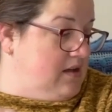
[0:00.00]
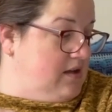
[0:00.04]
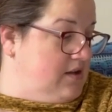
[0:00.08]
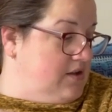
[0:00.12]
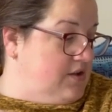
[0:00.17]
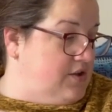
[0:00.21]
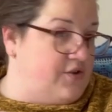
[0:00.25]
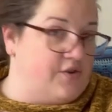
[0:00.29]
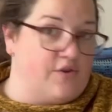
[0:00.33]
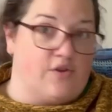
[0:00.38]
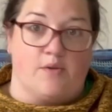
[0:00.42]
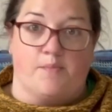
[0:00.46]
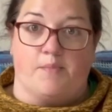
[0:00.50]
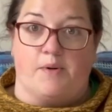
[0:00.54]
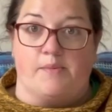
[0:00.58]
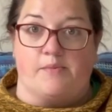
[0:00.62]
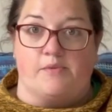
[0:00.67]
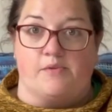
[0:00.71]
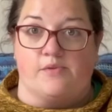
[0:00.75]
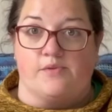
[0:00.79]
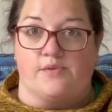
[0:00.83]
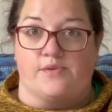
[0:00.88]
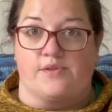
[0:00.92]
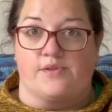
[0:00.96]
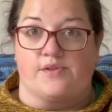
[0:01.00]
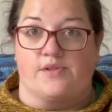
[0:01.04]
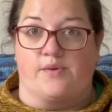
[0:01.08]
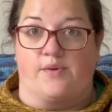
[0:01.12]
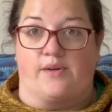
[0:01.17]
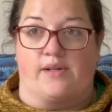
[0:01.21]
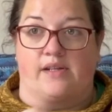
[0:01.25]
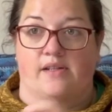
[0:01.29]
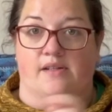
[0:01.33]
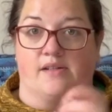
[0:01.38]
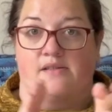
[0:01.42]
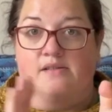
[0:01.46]
to do the bobbles, so I
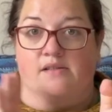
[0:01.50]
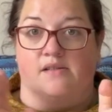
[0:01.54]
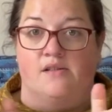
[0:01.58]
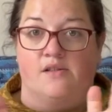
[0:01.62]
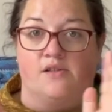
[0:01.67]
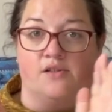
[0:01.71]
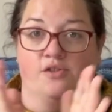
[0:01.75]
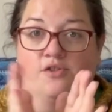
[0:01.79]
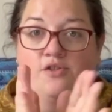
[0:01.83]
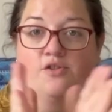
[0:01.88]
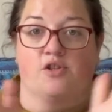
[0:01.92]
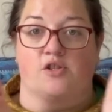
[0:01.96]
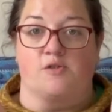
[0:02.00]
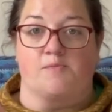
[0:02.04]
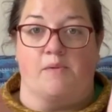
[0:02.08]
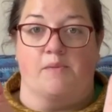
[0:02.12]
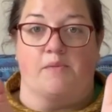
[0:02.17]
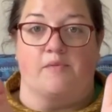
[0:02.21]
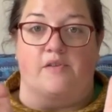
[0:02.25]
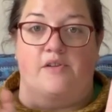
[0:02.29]
can do those bobble